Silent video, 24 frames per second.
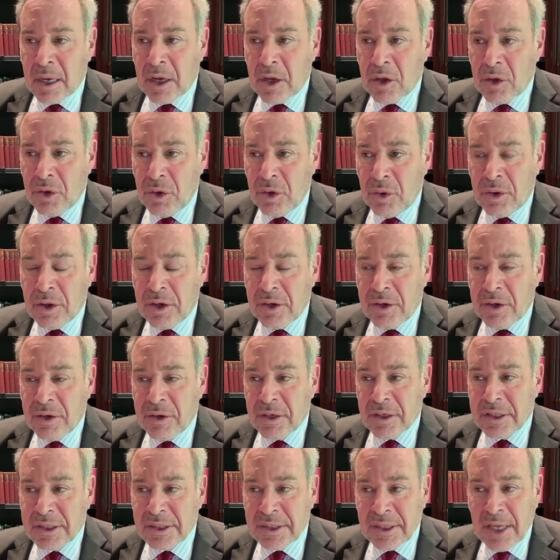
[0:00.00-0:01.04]
you can
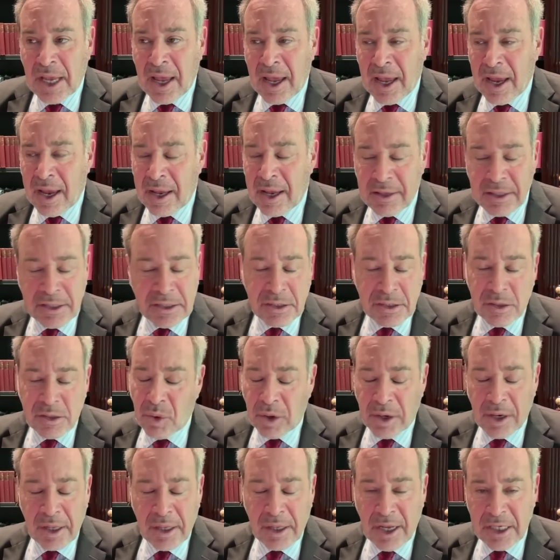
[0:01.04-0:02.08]
say this is a
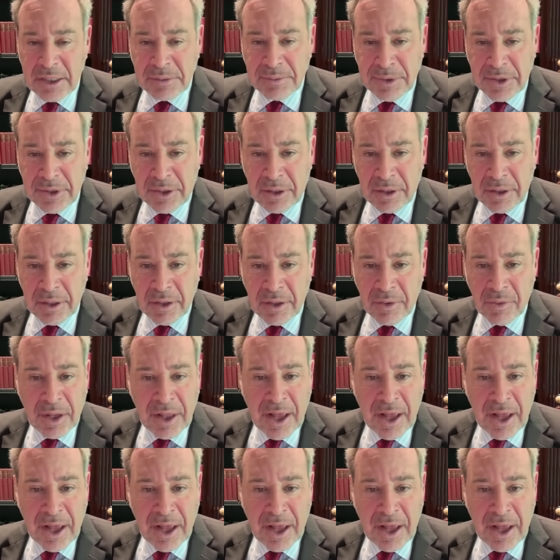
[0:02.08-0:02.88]
working class bill. Well,